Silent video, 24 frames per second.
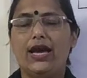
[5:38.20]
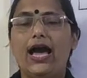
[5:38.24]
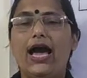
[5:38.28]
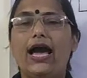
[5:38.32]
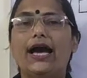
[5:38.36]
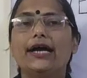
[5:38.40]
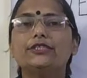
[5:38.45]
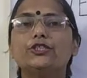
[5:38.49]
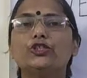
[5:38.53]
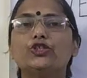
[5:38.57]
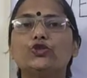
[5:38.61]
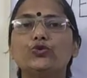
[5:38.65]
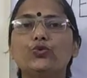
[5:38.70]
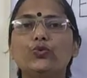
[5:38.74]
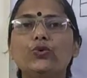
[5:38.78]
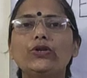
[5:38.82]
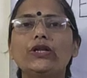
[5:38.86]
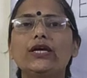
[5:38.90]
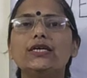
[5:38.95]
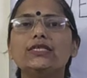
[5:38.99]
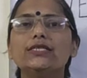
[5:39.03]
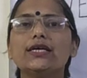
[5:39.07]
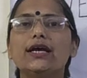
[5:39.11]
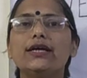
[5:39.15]
As soon
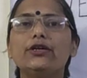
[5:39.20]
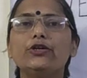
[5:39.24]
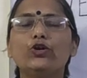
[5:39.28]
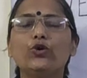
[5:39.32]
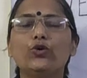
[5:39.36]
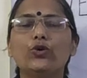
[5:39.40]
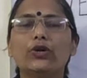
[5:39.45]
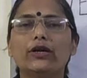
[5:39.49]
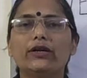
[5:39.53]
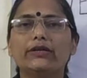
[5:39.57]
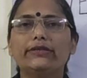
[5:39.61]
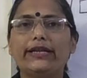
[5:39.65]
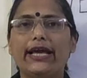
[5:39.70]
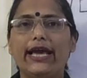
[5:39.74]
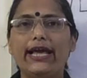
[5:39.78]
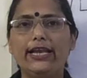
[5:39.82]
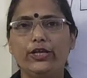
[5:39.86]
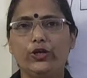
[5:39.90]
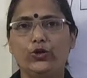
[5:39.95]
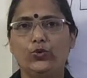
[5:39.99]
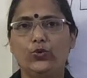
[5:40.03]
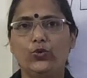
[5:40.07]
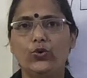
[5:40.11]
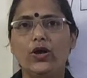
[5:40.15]
as I tell
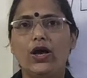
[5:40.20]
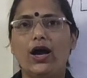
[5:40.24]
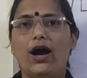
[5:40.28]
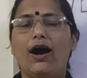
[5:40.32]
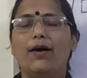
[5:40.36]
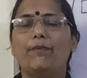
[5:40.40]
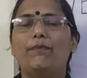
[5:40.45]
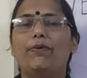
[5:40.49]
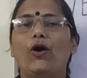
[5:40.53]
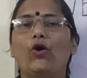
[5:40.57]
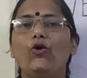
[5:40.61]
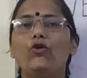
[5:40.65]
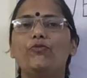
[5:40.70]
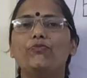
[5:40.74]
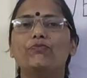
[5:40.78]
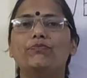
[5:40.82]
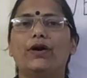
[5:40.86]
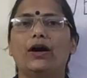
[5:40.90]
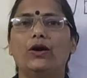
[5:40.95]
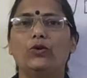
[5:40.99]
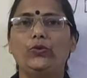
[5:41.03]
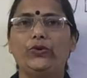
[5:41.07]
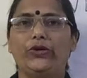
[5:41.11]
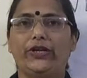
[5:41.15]
you about
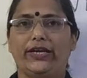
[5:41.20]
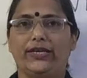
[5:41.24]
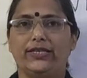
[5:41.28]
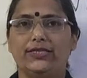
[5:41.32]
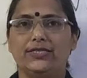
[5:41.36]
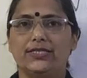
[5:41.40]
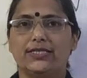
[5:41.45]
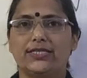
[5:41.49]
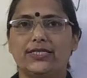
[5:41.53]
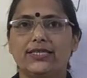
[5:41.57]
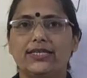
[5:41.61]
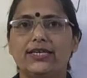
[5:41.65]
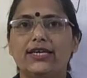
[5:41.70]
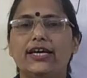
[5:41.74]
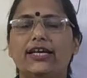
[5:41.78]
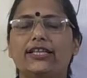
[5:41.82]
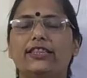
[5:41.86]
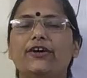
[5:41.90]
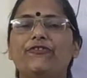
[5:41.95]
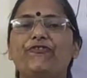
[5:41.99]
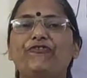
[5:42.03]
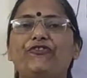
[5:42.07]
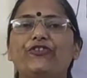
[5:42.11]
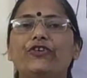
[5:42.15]
mountains,
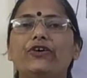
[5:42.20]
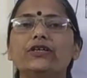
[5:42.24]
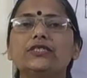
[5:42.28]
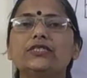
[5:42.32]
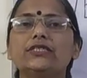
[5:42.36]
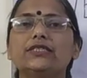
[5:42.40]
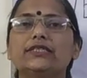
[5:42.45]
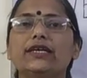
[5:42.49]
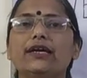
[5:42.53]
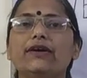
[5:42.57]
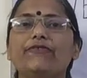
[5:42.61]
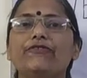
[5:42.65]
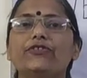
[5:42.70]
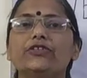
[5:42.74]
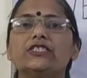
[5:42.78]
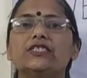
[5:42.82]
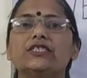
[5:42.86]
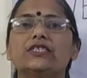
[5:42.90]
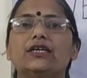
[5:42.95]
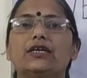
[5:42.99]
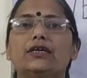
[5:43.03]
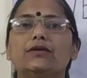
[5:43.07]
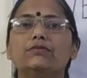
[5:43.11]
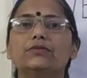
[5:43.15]
the first thing
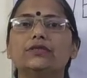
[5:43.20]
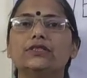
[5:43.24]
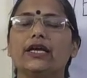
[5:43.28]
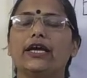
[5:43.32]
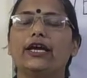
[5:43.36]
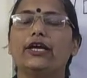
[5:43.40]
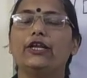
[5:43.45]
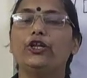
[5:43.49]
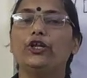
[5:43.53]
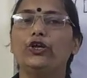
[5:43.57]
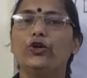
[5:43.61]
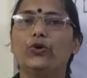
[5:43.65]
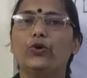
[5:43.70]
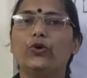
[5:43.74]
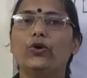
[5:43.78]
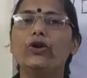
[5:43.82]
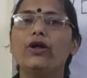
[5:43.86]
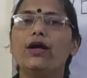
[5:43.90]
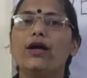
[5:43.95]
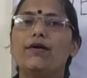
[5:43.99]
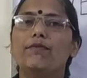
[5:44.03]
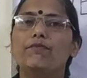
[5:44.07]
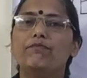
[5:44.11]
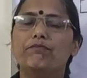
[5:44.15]
which comes in
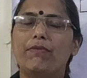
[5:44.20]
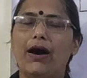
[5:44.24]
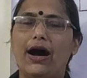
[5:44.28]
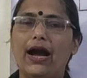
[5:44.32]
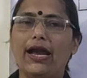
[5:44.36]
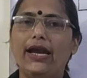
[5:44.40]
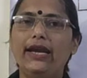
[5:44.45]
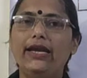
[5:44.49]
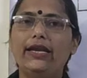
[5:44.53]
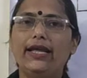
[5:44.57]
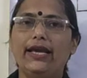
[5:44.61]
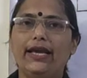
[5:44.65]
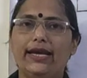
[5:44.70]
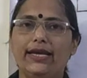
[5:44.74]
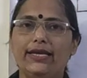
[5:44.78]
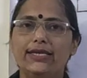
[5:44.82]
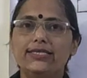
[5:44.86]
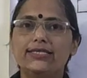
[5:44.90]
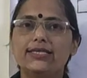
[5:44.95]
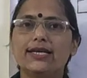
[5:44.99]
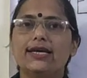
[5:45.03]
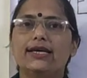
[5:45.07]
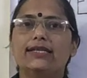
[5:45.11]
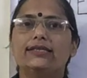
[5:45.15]
your mind
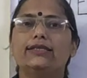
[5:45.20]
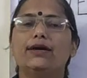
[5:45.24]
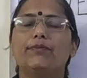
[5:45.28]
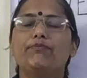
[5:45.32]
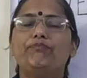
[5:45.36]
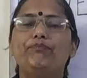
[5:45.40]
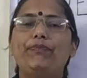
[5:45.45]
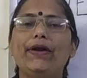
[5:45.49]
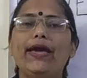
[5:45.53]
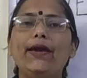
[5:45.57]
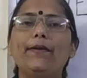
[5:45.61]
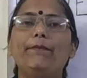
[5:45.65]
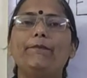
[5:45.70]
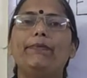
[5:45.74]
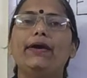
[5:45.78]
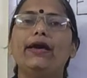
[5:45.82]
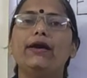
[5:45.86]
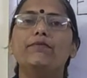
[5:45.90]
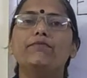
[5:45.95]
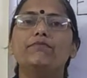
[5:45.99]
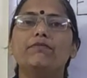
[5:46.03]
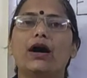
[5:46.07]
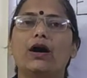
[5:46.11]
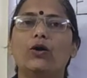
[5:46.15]
is the
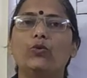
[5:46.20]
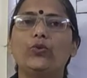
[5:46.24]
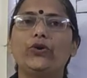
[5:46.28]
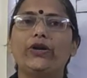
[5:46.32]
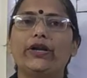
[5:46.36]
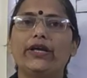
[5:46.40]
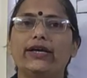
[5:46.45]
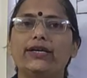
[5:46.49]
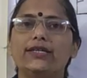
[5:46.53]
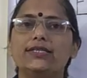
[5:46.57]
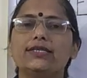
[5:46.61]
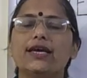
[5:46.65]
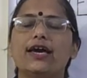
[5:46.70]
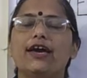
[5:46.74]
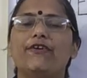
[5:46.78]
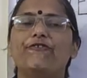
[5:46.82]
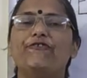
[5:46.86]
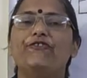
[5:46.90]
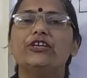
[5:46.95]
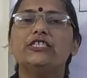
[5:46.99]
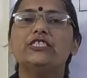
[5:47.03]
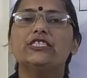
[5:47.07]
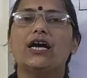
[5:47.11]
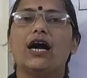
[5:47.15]
big mountains
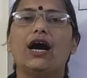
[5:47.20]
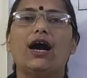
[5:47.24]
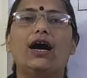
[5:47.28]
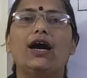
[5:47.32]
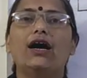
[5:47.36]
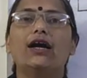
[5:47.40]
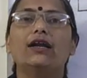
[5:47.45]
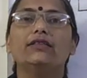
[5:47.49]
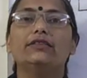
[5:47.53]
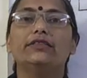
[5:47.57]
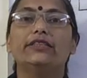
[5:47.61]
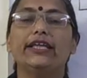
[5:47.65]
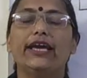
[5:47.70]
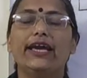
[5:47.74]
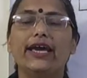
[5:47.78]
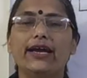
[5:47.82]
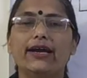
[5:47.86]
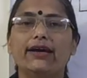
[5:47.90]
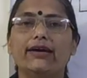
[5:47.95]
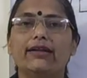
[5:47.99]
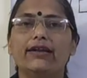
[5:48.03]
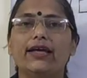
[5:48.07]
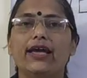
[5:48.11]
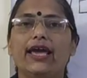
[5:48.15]
which are
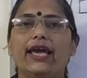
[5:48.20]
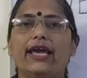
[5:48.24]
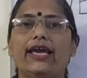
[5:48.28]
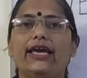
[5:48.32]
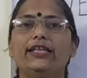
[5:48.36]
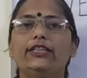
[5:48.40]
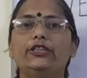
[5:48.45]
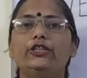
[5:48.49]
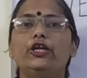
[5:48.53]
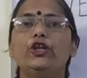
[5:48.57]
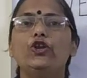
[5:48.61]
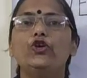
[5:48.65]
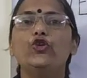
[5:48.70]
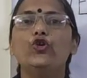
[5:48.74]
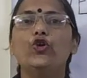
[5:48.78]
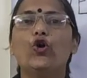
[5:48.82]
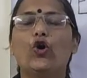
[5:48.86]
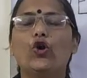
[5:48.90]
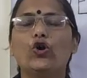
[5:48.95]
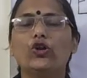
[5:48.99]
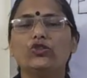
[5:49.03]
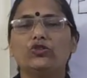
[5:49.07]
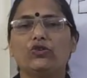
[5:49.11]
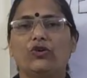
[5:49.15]
there in the
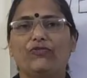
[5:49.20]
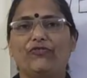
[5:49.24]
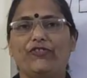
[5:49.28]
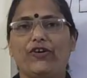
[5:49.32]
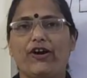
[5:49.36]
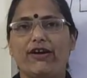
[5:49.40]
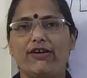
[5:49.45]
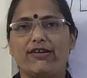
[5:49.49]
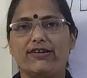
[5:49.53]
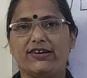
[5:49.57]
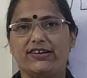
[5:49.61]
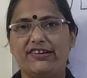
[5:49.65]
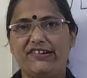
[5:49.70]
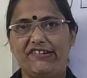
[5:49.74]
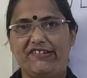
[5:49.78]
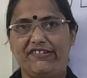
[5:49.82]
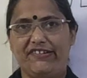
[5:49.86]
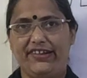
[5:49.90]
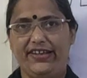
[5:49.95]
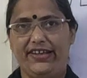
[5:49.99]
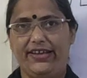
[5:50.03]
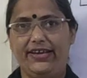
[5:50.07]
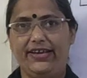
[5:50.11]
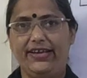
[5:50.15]
north of our
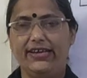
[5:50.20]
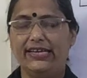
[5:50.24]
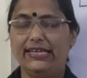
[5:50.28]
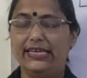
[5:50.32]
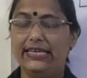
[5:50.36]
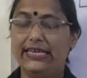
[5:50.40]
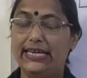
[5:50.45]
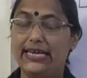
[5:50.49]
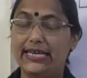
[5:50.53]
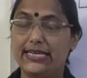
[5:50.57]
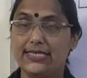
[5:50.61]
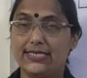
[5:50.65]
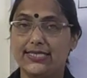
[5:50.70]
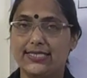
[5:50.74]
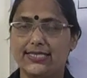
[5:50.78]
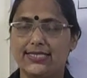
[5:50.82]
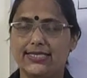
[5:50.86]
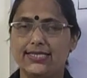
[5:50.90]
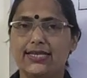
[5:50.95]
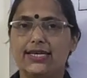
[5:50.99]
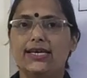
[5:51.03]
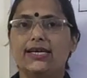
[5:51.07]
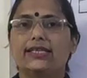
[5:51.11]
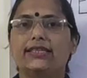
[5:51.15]
country.
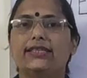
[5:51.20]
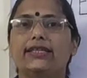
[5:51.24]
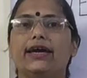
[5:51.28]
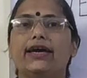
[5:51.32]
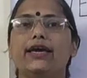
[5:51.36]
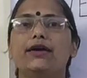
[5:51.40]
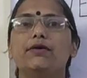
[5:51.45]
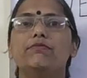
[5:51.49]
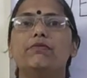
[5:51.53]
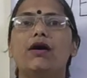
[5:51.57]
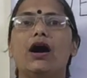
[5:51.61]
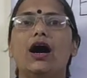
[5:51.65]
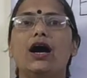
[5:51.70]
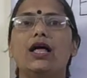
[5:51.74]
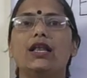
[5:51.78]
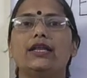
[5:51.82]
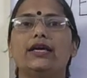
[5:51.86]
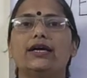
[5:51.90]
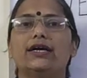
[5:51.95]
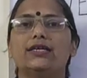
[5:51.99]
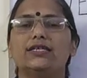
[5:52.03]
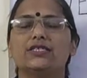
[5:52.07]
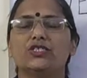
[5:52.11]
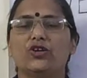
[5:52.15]
Yes, the
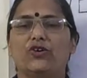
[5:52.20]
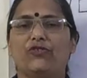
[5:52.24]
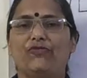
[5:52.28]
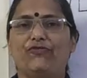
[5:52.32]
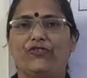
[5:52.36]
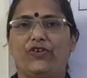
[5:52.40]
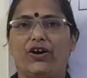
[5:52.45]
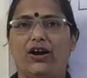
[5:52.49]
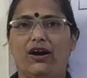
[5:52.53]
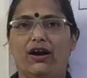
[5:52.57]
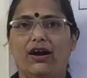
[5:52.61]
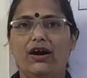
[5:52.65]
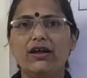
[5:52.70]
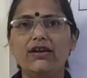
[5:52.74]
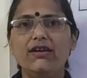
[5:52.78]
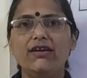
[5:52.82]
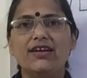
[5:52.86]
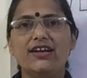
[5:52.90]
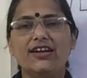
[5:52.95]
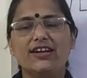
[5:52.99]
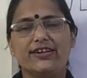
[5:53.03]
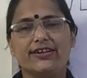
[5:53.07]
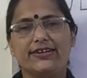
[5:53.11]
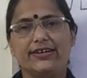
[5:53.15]
Himalayas of our
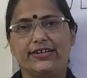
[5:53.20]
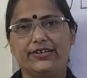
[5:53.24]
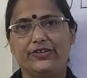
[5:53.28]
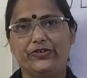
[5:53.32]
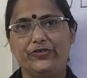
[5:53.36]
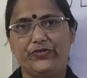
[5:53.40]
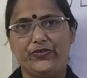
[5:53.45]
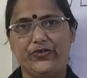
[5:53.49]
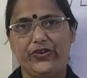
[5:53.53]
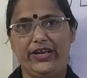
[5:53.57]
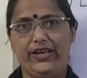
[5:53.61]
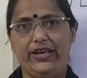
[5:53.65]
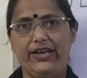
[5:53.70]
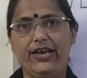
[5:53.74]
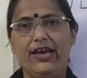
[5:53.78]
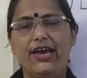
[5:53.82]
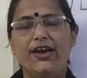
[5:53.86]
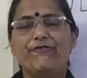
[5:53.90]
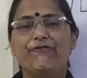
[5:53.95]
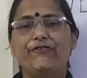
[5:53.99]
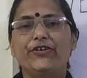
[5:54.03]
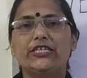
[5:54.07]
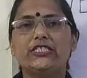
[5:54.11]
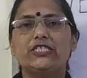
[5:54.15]
country,
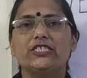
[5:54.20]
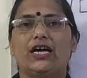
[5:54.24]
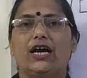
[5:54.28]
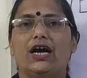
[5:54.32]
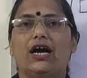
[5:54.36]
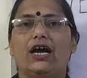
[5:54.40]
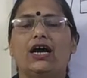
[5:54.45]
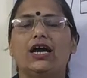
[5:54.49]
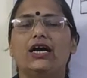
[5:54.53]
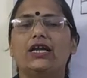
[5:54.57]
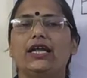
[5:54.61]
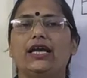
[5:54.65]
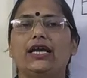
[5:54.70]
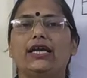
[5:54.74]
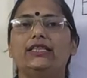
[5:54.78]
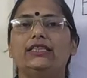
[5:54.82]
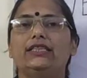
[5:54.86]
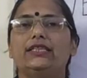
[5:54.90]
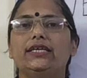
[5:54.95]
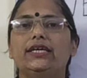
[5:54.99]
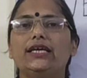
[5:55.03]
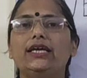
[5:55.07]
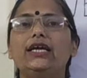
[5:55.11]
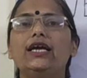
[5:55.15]
which are
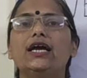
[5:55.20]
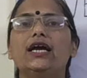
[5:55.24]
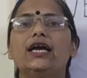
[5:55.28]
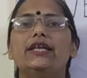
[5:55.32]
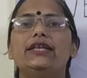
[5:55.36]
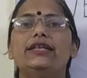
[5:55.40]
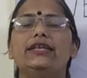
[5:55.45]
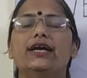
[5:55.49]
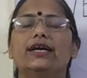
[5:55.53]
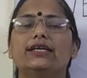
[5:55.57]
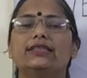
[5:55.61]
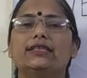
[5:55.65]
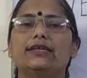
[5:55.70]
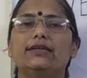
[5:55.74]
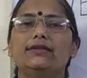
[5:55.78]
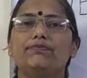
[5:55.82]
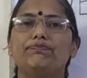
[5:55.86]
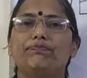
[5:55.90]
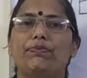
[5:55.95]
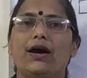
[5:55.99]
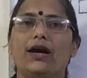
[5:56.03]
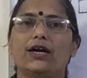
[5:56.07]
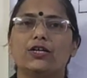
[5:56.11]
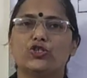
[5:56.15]
in the
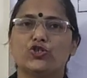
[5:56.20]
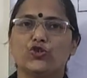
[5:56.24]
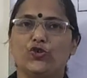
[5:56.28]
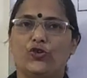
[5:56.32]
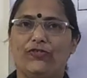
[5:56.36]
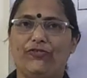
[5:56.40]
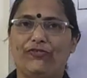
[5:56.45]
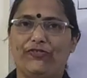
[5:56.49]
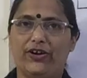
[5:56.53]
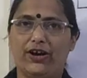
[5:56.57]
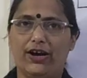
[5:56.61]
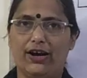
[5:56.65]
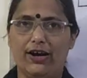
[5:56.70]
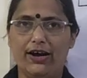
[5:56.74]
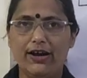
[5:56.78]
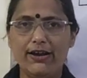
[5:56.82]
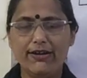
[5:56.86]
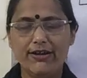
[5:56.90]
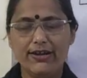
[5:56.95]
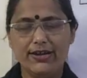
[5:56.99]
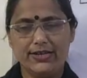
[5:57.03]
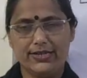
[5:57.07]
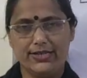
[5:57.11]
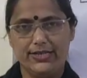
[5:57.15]
northern part of
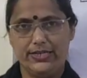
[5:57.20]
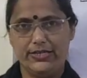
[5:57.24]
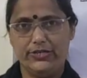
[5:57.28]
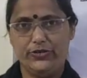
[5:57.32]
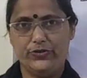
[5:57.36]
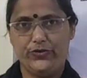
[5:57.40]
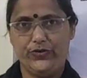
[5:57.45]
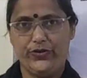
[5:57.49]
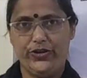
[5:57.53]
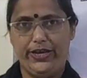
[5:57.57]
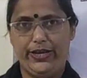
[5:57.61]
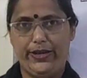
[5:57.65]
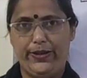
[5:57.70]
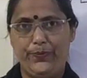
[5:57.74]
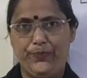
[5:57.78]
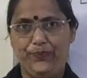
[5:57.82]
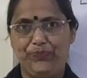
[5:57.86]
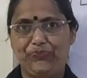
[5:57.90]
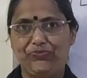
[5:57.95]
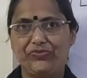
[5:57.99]
our country.